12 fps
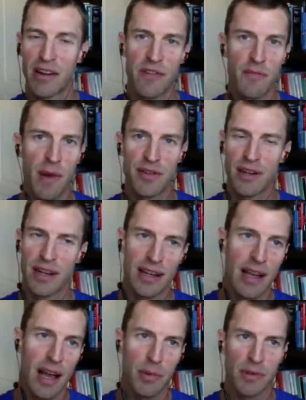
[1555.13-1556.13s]
You've mentioned it a
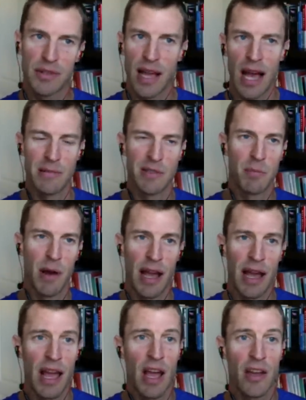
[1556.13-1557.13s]
couple times,
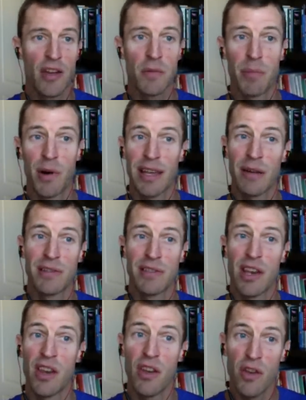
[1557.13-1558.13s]
but your book, it was
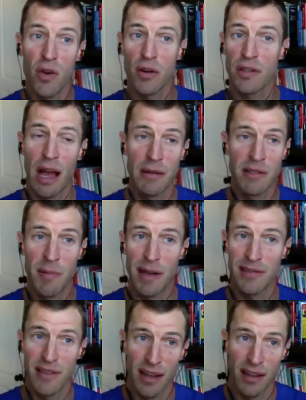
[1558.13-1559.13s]
a New York Times
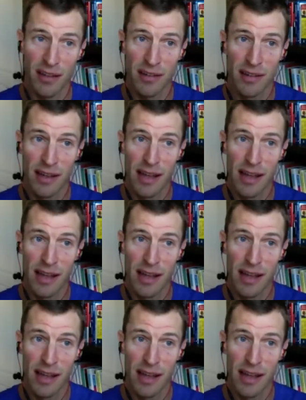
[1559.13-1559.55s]
bestseller.